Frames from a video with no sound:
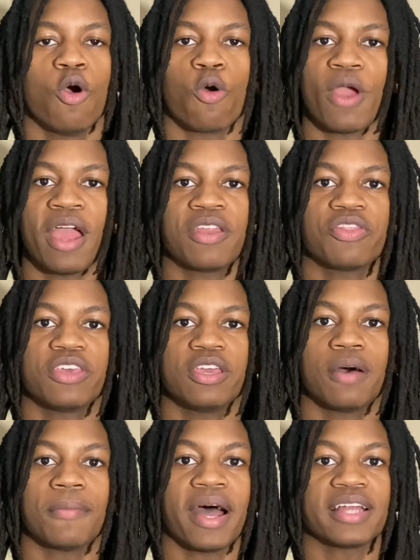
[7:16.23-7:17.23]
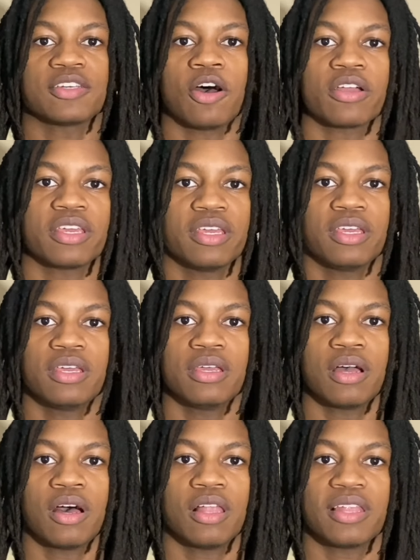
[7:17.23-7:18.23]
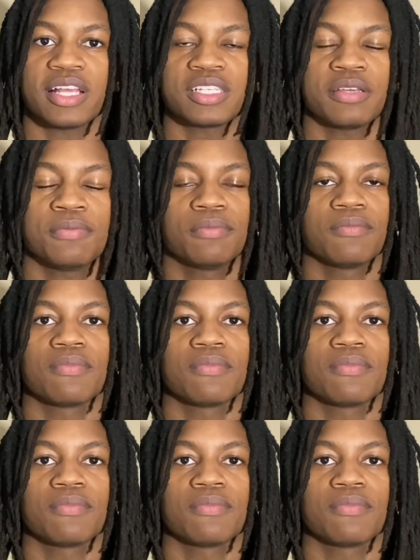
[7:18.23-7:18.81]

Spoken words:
or ended the Italki lesson,